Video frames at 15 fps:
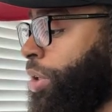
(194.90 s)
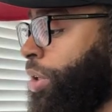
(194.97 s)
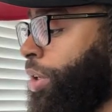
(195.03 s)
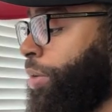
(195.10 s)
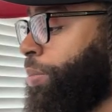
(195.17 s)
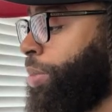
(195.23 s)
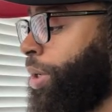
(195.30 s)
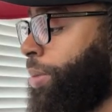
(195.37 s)

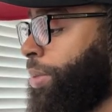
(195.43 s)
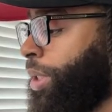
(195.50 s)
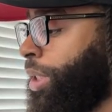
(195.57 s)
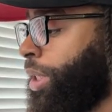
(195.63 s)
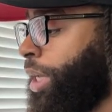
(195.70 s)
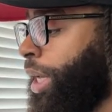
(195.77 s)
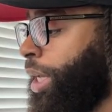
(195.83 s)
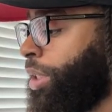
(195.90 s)
of
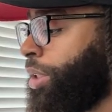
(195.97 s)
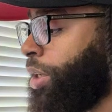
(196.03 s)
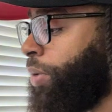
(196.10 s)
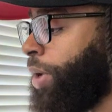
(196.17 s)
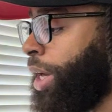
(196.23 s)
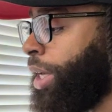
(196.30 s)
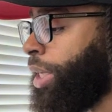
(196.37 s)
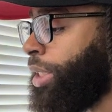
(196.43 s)
Public Accounts, all
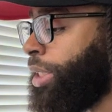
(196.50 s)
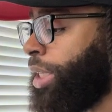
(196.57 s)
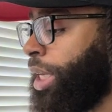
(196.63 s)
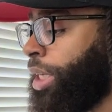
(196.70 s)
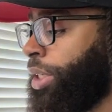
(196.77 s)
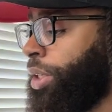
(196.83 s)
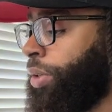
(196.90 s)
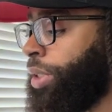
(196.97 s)
right? It's
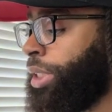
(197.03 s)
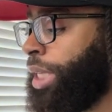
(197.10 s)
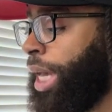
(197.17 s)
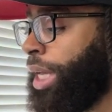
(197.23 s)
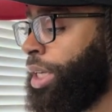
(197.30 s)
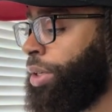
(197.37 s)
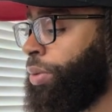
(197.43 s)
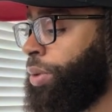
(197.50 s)
telling you
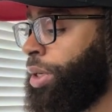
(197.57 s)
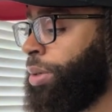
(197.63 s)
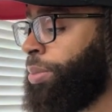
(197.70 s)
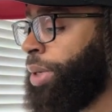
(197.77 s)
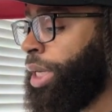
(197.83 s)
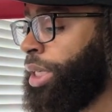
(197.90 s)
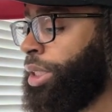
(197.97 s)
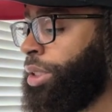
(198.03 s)
exactly where to
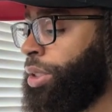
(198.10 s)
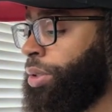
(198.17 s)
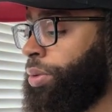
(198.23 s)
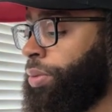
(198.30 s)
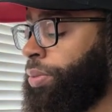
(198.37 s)
mail it to.